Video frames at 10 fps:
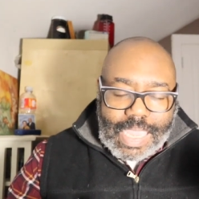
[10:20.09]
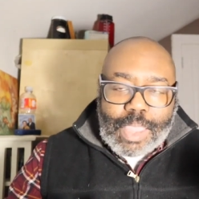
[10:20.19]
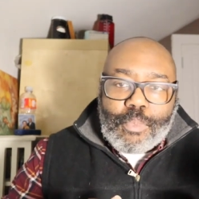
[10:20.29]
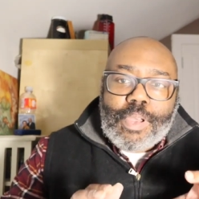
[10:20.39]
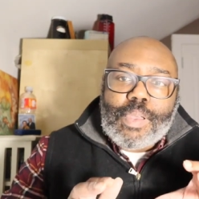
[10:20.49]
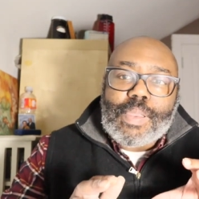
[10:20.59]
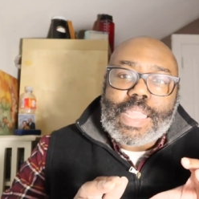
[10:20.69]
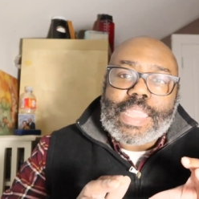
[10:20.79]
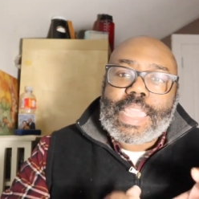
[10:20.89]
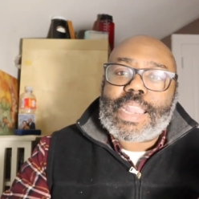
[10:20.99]
it will
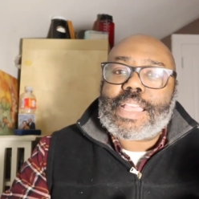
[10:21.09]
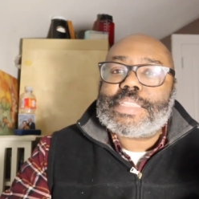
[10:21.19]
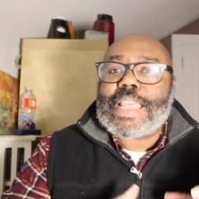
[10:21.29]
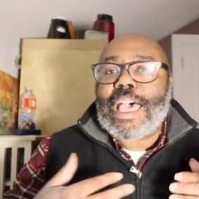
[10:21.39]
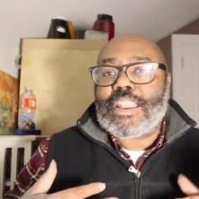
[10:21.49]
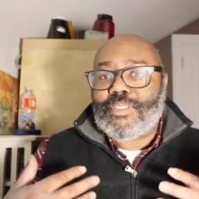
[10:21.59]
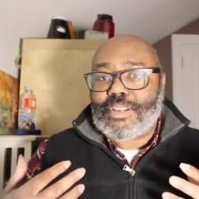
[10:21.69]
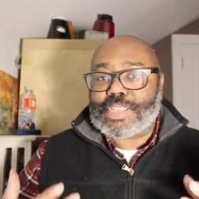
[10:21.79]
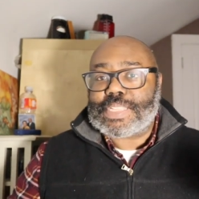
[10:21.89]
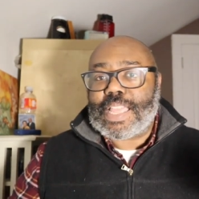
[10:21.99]
get us out of
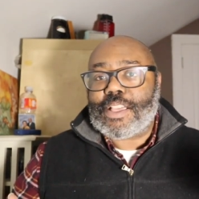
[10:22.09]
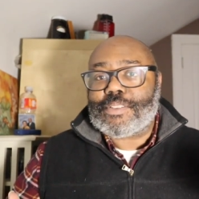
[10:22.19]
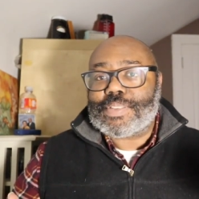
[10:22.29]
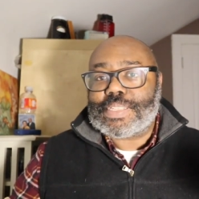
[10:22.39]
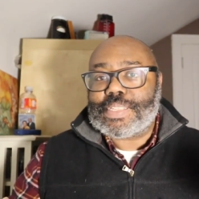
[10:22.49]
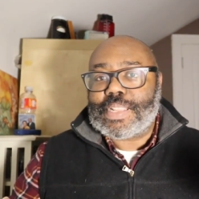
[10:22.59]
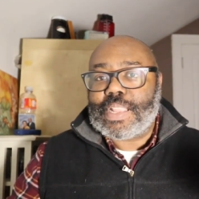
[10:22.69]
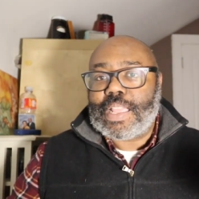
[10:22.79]
ourselves